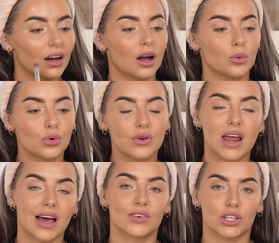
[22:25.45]
I will
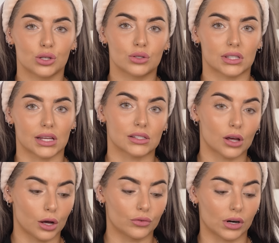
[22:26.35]
never use this
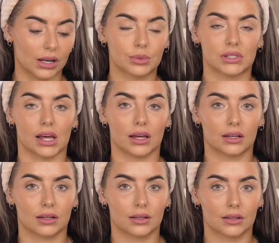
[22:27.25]
over a
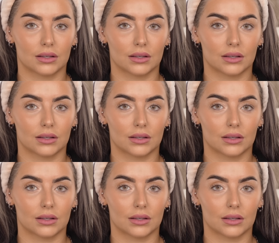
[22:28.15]
lipstick.